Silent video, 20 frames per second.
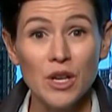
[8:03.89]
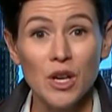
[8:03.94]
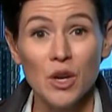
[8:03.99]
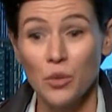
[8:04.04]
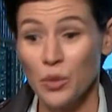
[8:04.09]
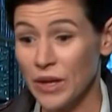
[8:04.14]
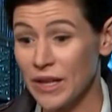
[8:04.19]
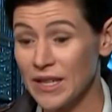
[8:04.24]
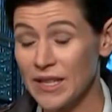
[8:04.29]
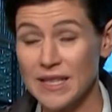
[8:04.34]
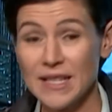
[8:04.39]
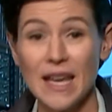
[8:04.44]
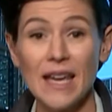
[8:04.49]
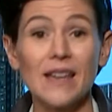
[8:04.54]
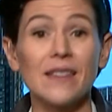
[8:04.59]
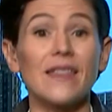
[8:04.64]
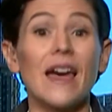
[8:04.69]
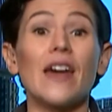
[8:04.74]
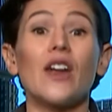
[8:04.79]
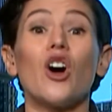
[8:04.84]
We can take
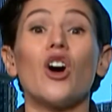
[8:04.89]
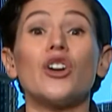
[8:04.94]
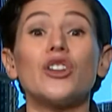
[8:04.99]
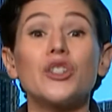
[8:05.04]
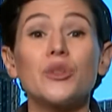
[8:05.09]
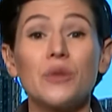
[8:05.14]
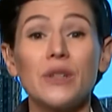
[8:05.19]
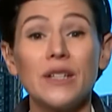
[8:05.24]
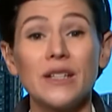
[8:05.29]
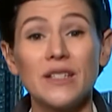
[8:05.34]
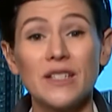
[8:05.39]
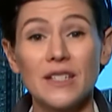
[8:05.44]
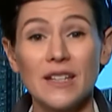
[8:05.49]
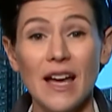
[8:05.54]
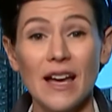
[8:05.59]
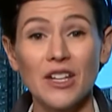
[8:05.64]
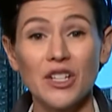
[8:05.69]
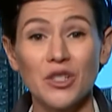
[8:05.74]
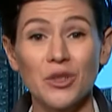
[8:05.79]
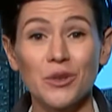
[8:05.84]
that onto yeah. an
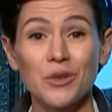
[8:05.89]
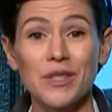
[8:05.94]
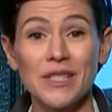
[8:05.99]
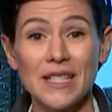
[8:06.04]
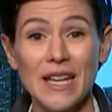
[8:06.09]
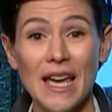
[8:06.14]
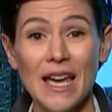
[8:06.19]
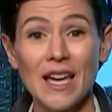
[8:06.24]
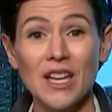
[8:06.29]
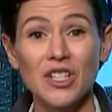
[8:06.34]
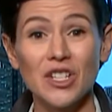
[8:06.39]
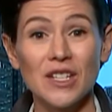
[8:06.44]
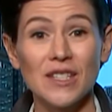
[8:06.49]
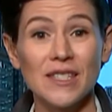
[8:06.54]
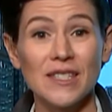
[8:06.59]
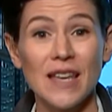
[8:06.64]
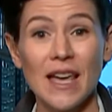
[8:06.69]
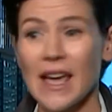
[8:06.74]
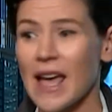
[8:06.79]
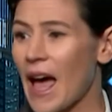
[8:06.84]
international stage and
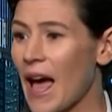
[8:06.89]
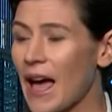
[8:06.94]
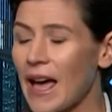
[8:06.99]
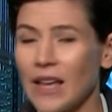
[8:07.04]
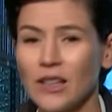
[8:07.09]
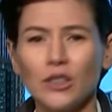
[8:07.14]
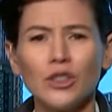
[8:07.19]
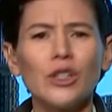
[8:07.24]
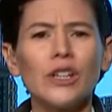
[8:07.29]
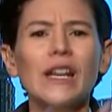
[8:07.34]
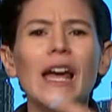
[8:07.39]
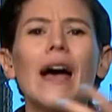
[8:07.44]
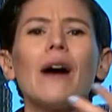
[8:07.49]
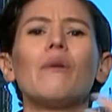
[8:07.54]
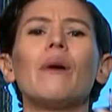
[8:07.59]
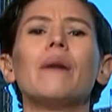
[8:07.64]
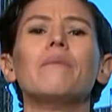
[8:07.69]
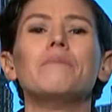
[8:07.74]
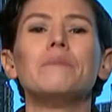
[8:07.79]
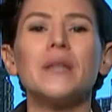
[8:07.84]
say, hey, look at our
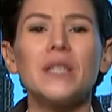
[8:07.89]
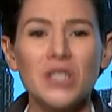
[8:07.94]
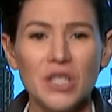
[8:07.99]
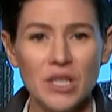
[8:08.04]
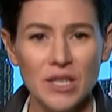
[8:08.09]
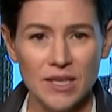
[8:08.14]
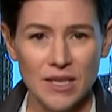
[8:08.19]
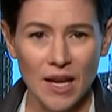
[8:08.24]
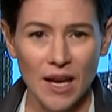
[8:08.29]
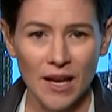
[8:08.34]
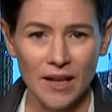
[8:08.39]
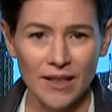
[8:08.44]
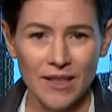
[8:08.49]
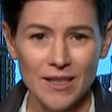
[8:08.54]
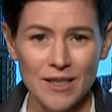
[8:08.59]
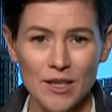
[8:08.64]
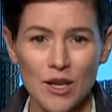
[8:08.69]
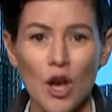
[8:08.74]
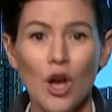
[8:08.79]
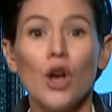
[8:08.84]
ambitious
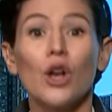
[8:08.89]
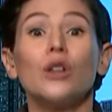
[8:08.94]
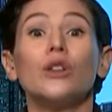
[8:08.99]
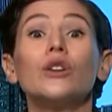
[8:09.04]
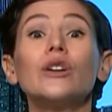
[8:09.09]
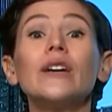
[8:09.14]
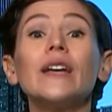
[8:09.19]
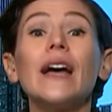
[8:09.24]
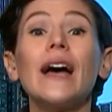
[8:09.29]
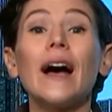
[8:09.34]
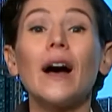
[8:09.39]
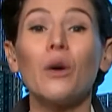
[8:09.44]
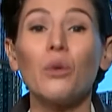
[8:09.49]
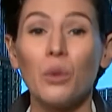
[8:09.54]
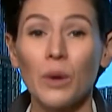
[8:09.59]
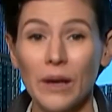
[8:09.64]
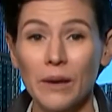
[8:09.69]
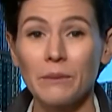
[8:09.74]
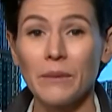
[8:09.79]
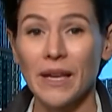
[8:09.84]
targets. Look at how
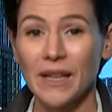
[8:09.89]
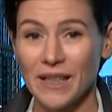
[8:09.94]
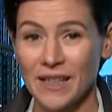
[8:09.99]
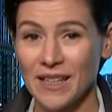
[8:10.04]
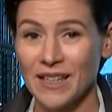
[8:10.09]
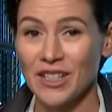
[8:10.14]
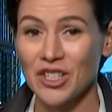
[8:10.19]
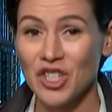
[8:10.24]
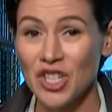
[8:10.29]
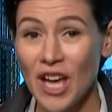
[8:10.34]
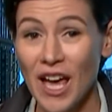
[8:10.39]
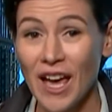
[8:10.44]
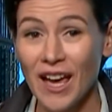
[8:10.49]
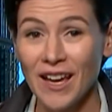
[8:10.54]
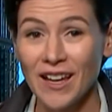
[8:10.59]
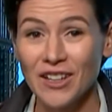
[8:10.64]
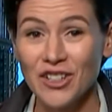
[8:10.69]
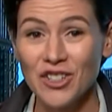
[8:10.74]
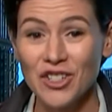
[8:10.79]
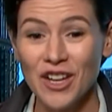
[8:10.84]
we're making
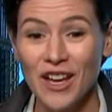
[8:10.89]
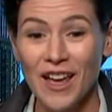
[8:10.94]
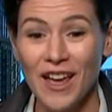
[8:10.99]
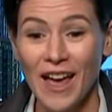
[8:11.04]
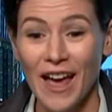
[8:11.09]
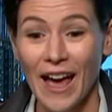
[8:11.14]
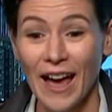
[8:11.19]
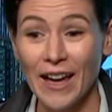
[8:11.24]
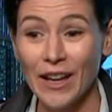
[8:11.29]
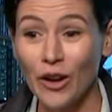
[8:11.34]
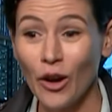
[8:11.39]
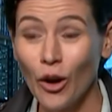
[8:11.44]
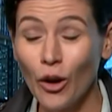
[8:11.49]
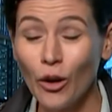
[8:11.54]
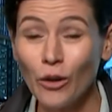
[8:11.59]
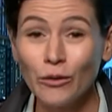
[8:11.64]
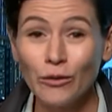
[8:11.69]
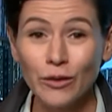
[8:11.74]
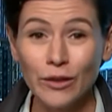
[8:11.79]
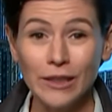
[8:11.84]
change yeah. and
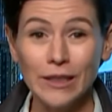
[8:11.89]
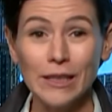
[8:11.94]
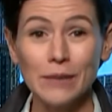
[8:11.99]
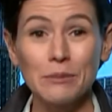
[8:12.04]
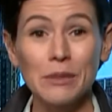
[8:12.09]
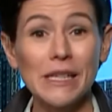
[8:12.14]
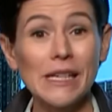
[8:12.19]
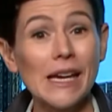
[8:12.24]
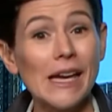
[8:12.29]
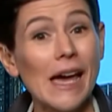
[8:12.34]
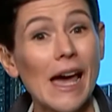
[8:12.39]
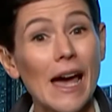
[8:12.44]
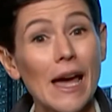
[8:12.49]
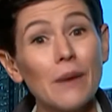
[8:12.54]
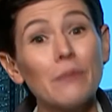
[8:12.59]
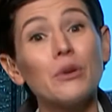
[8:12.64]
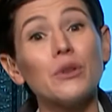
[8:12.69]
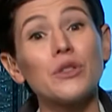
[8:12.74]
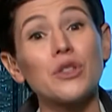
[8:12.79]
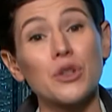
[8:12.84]
hopefully be
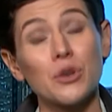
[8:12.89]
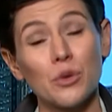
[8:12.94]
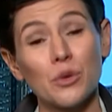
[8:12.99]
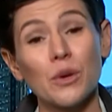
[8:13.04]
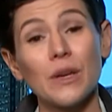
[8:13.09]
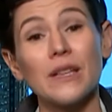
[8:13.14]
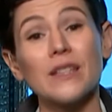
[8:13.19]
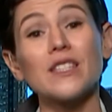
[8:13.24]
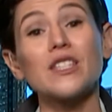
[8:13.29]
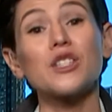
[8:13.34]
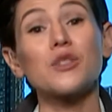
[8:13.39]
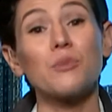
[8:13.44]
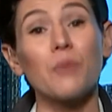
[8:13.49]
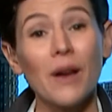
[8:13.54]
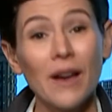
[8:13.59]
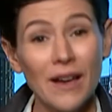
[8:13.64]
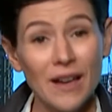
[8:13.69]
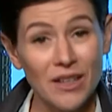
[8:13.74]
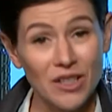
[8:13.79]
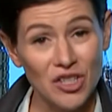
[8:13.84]
able to
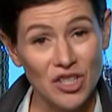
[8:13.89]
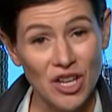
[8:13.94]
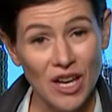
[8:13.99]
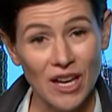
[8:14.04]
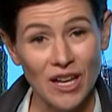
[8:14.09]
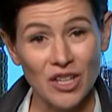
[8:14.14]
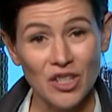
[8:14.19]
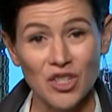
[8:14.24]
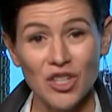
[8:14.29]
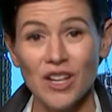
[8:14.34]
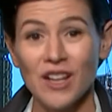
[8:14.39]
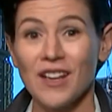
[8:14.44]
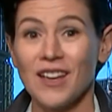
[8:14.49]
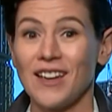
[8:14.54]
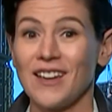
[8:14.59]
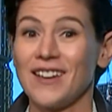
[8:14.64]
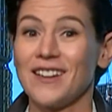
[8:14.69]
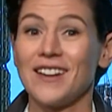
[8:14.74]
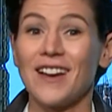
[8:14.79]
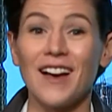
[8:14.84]
inspire change
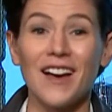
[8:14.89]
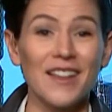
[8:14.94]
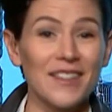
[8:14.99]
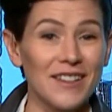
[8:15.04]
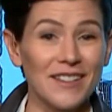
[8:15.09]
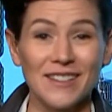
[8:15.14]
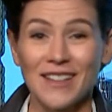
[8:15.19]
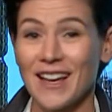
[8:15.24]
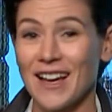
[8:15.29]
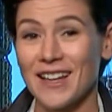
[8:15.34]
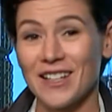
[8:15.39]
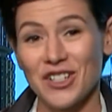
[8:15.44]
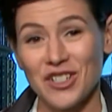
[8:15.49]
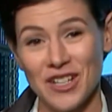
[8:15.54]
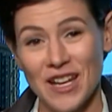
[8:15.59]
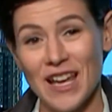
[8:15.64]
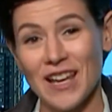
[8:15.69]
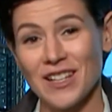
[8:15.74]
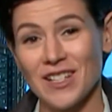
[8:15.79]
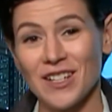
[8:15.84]
in other large mm.
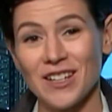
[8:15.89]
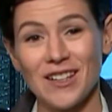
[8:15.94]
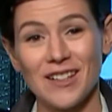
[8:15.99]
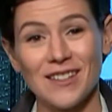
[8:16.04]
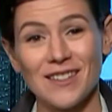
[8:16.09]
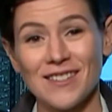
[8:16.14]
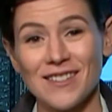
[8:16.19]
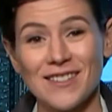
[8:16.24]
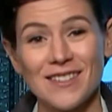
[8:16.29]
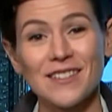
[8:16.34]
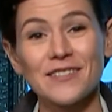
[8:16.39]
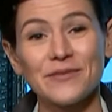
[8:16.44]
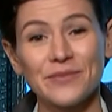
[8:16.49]
nations.